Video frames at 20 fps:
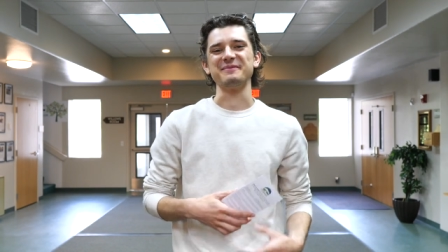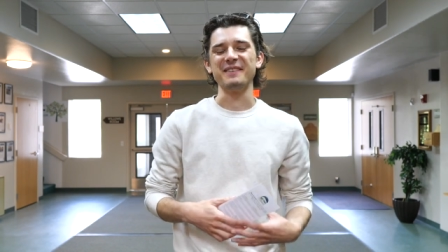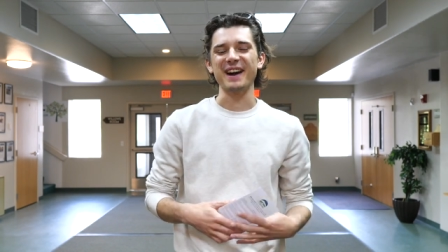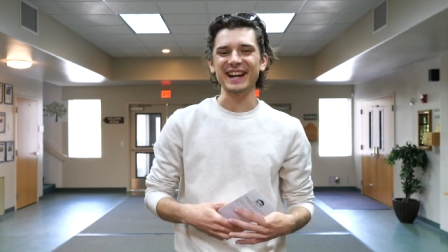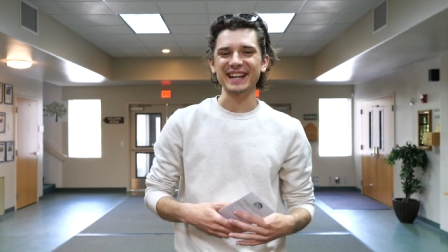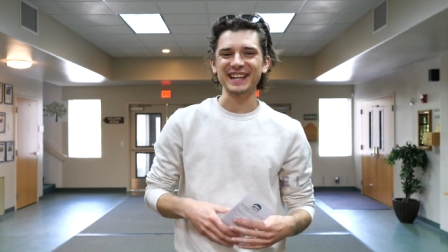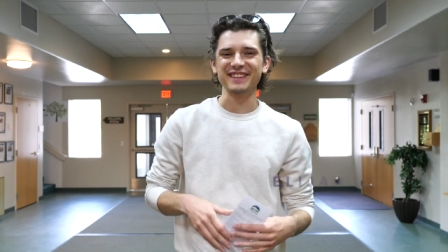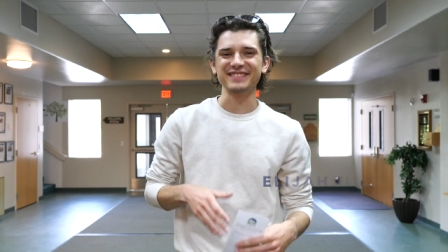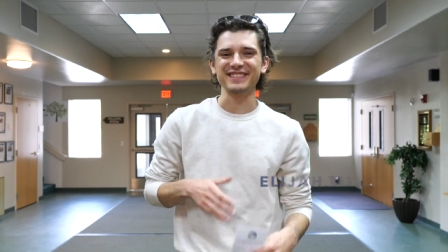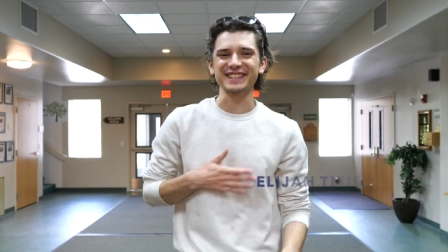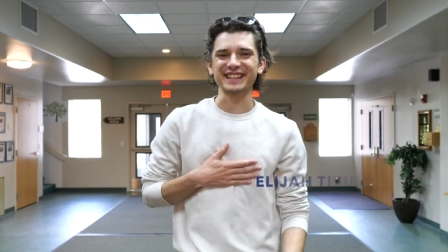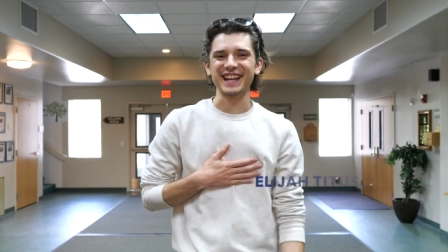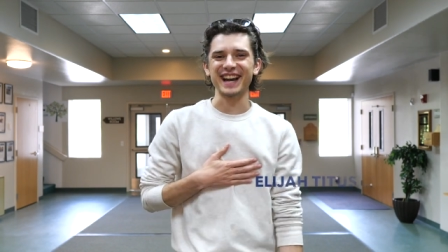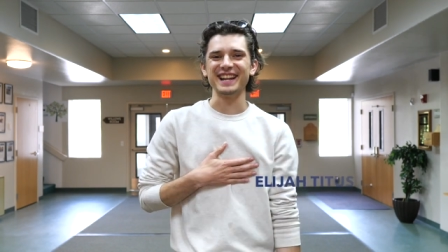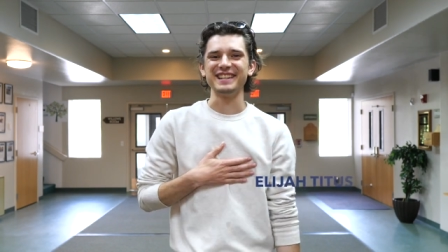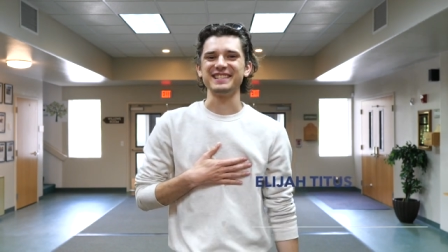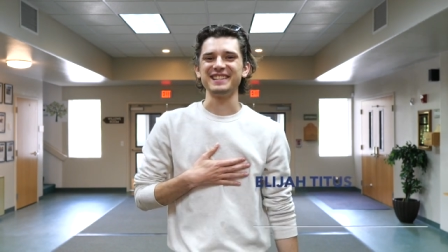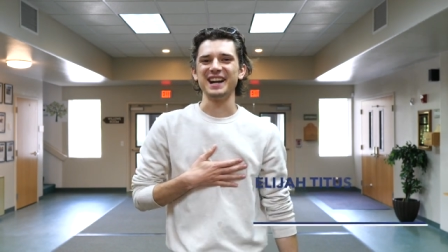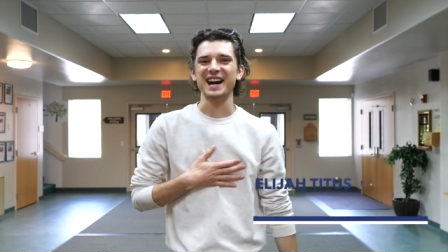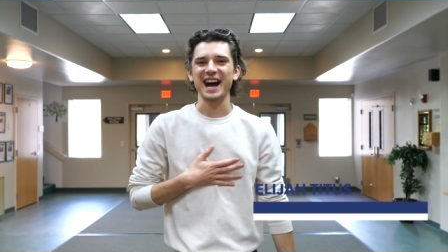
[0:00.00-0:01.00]
My name is
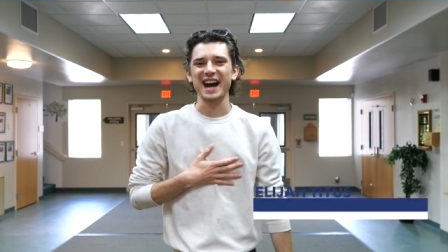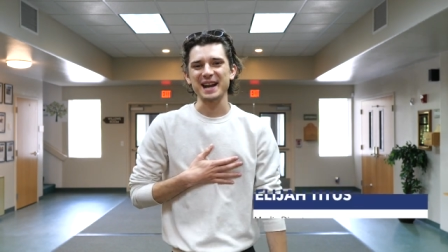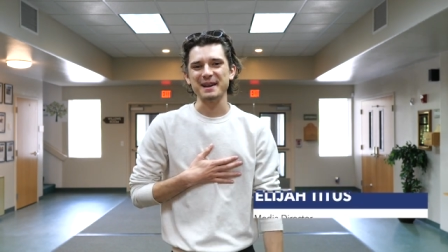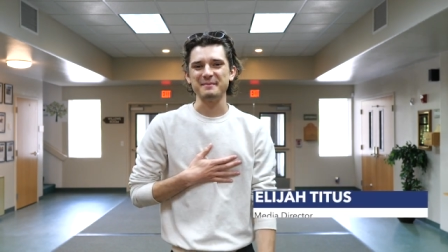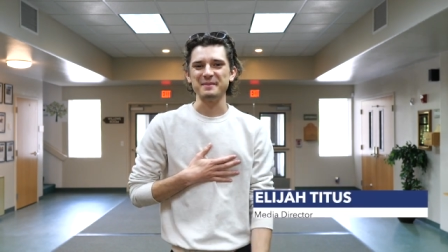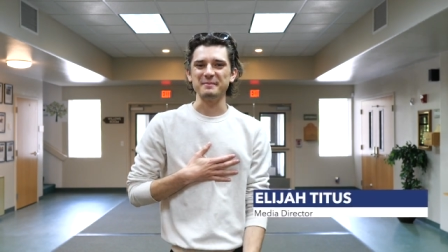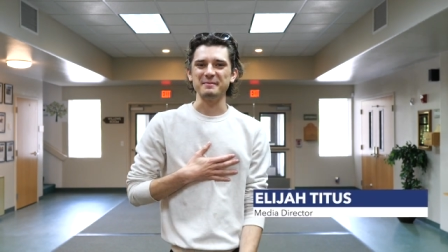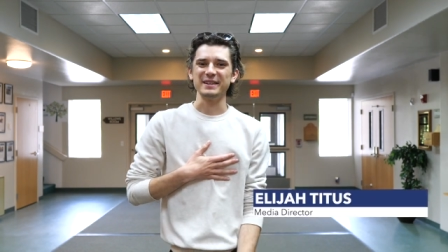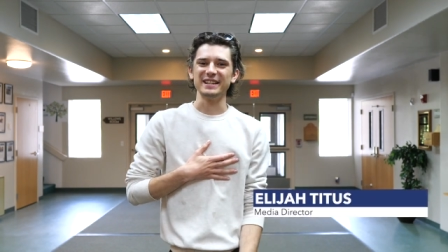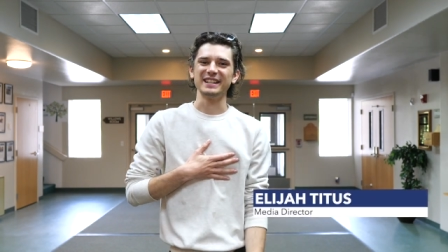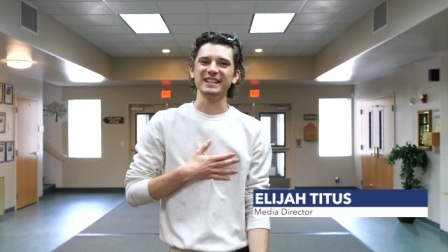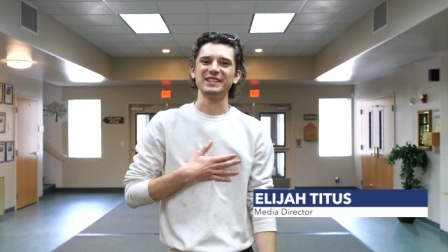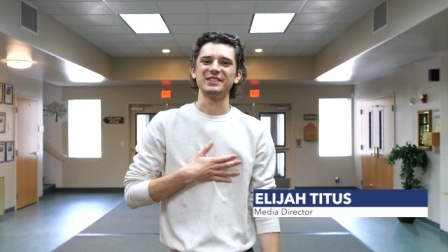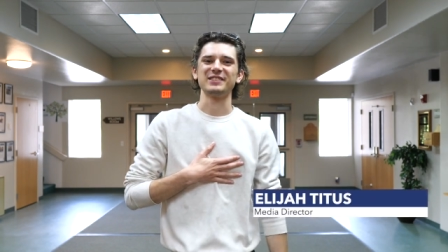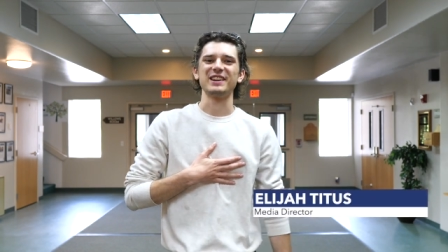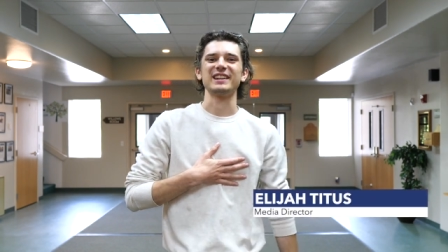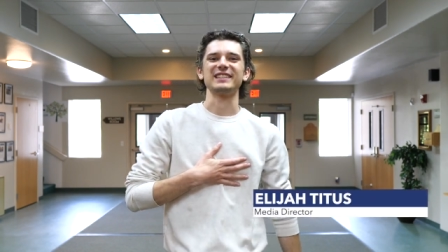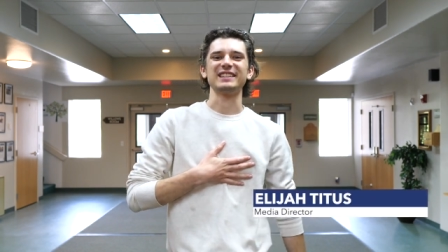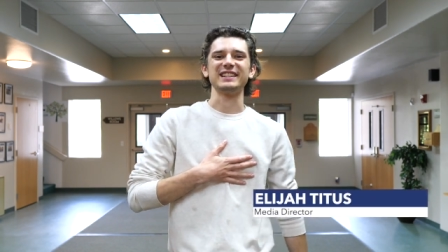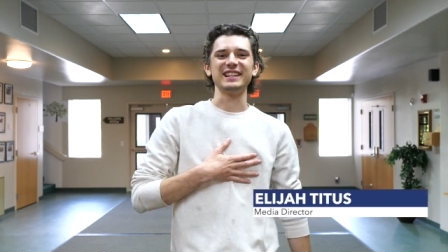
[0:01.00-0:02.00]
Elijah. I am the media
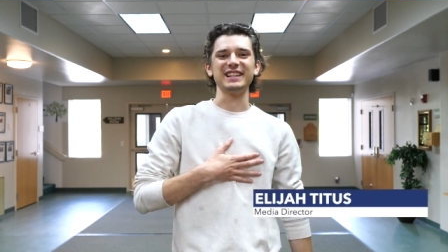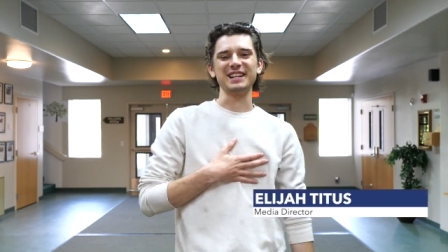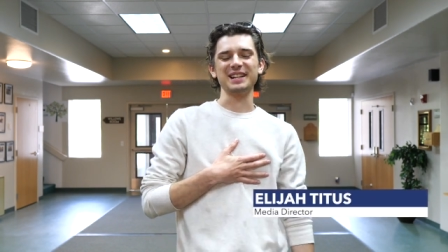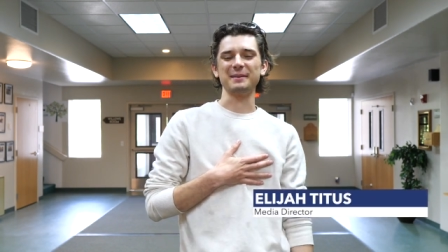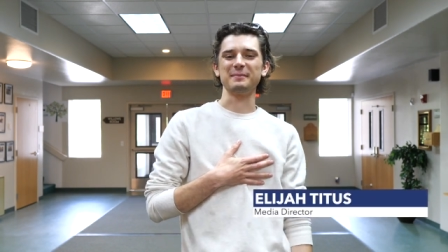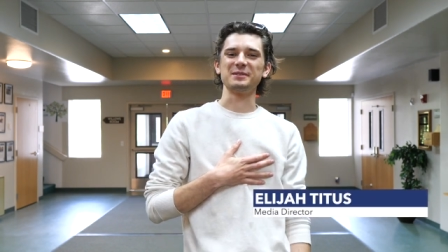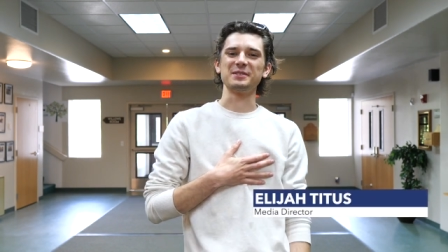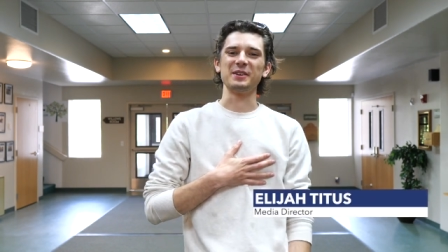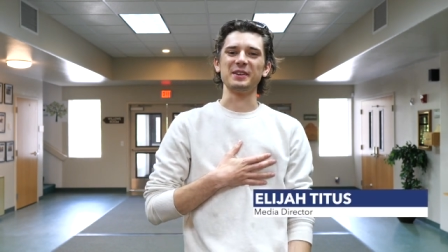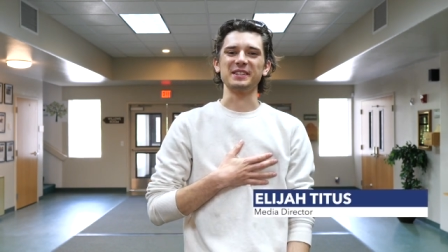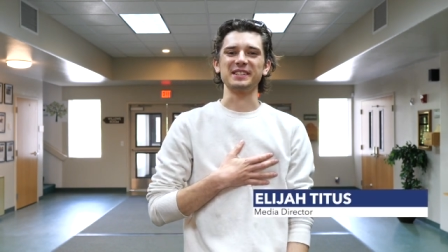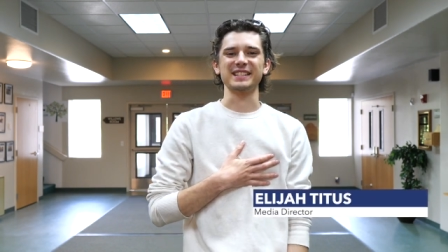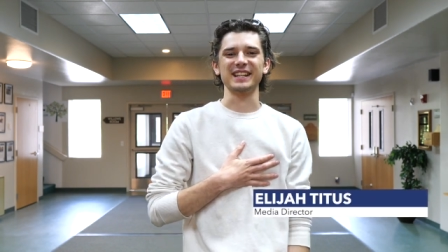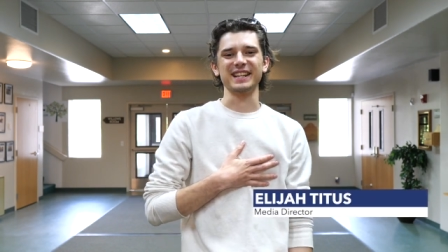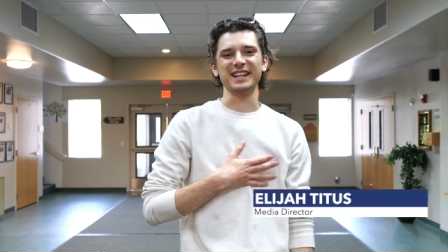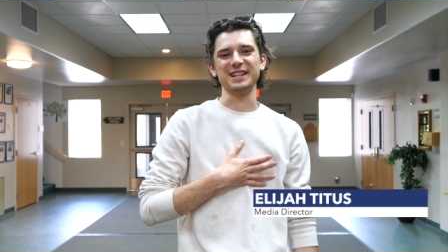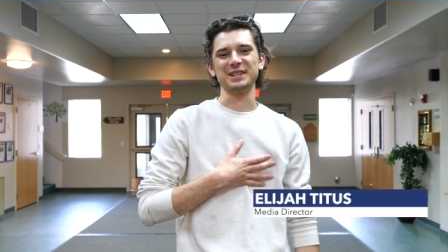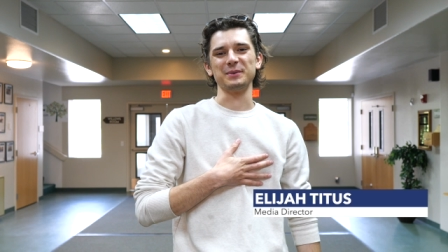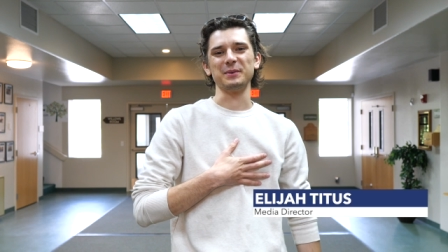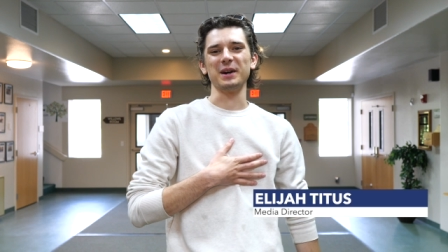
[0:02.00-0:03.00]
director here, and I'm so
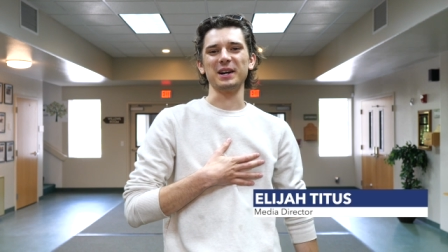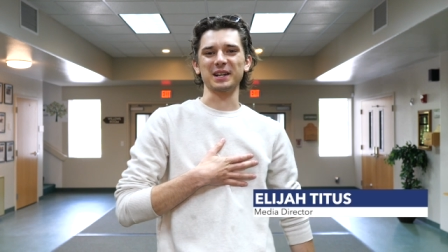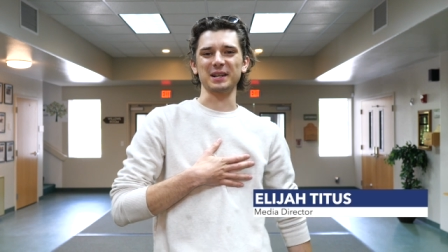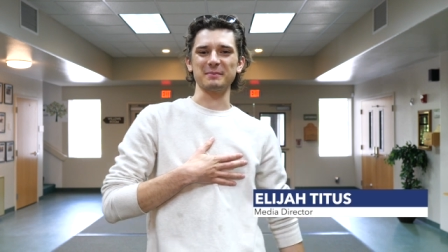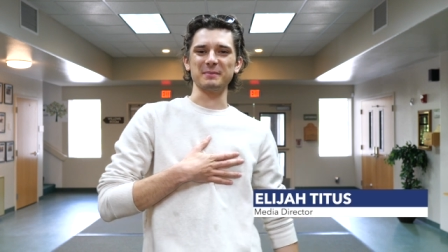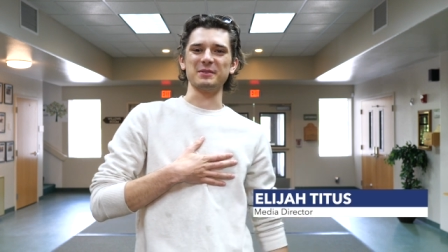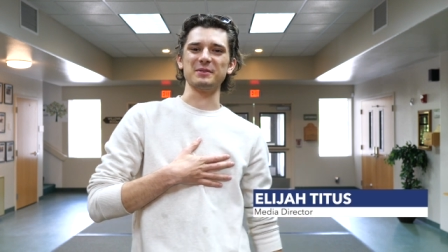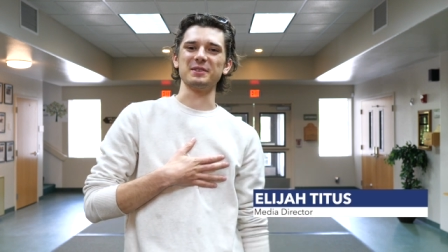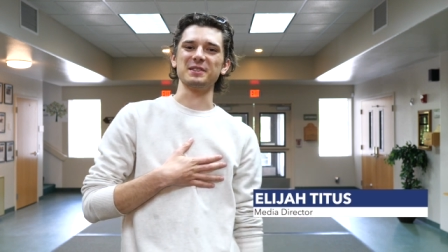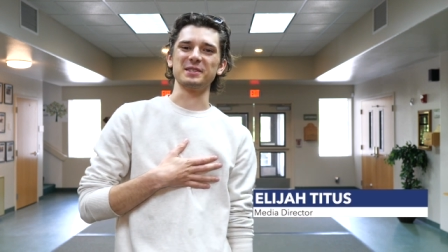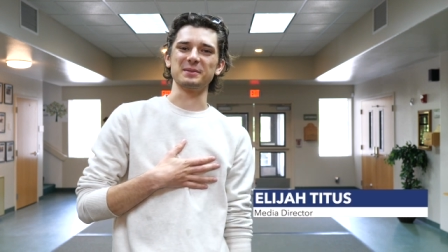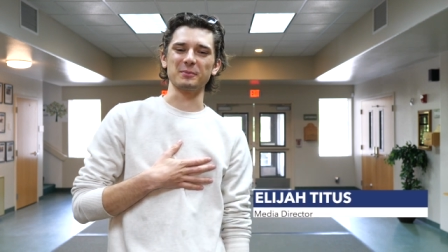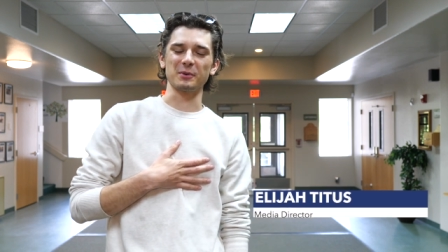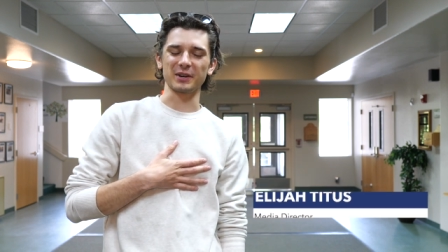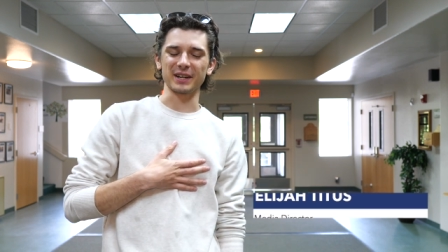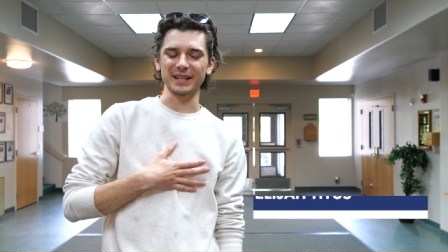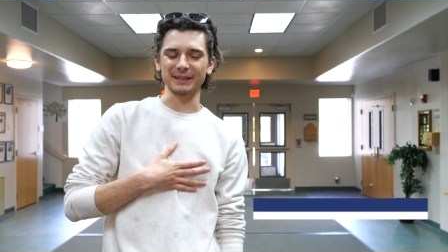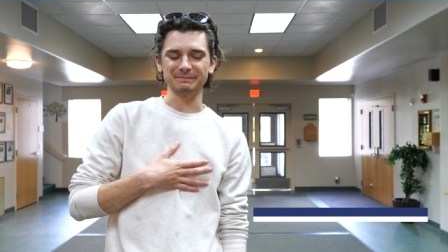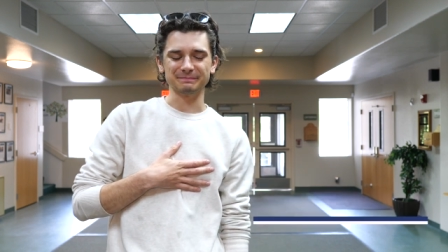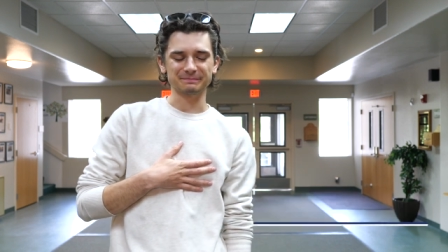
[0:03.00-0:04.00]
excited to welcome you this
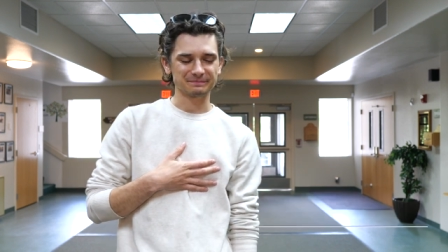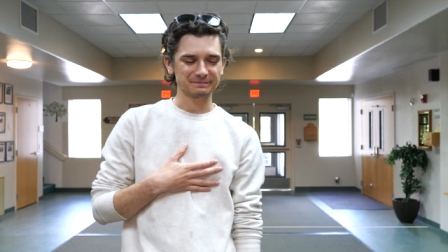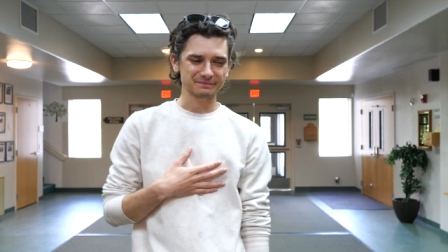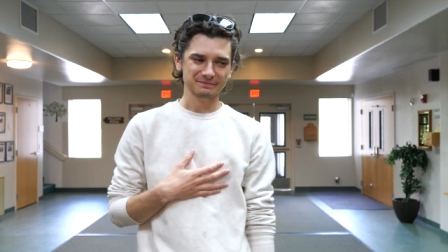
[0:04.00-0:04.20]
morning.